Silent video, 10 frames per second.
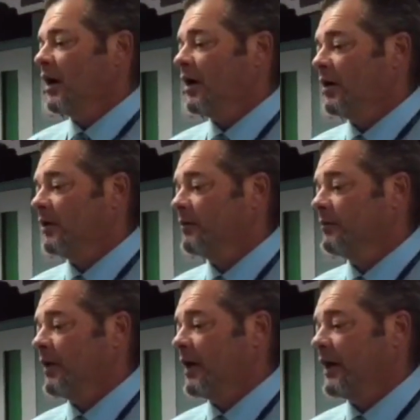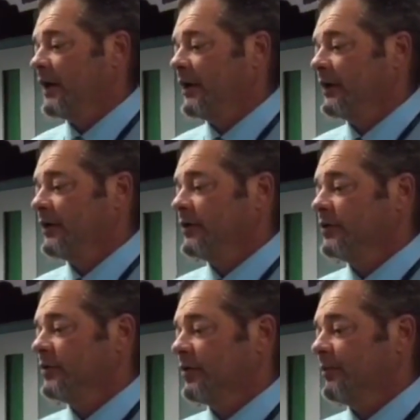Um, I,
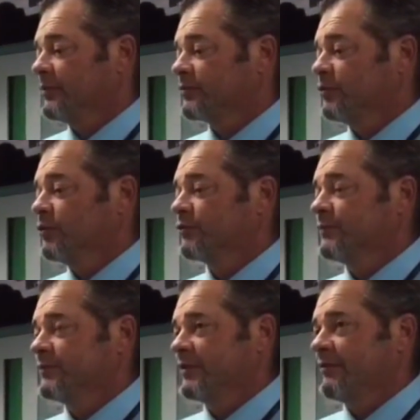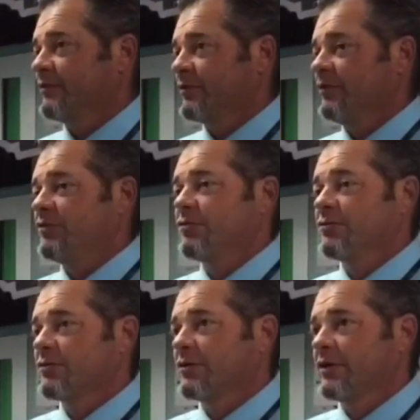I'm at school from 7.30 to
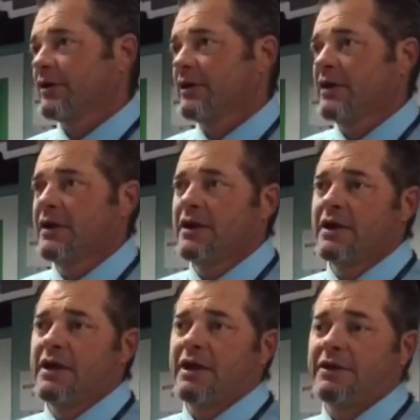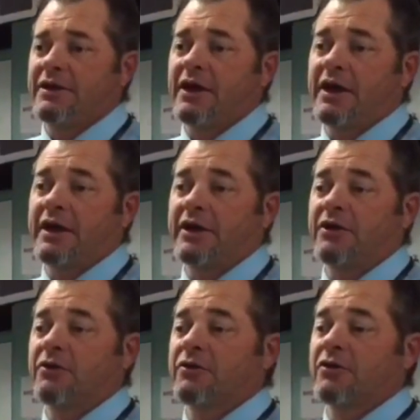2.30, and then I
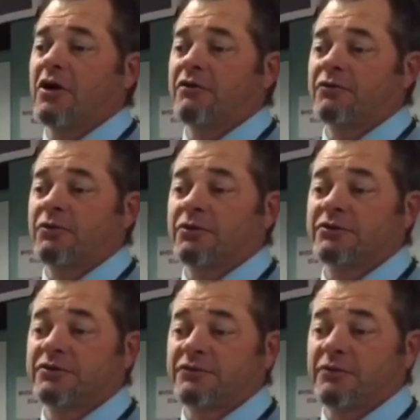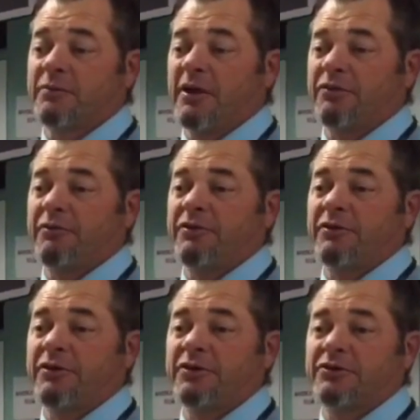go to the golf course from about
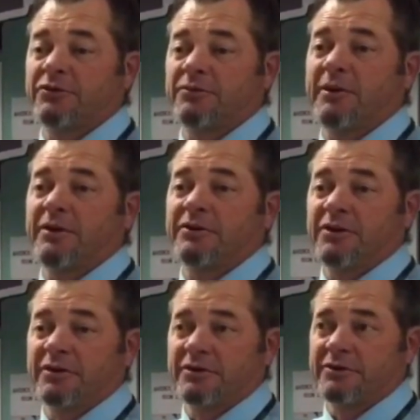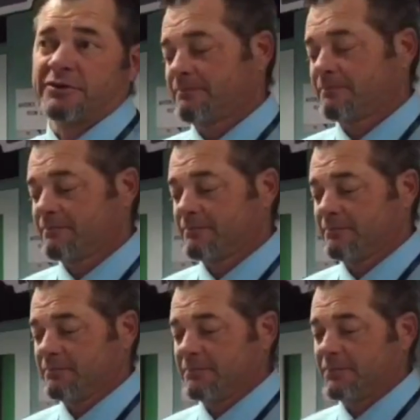3.30 till about dark.
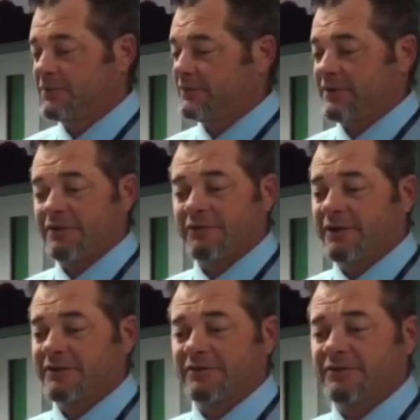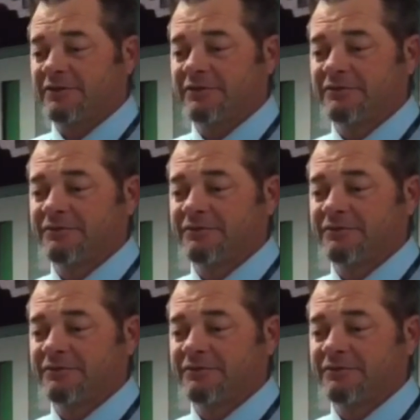It's giving lessons.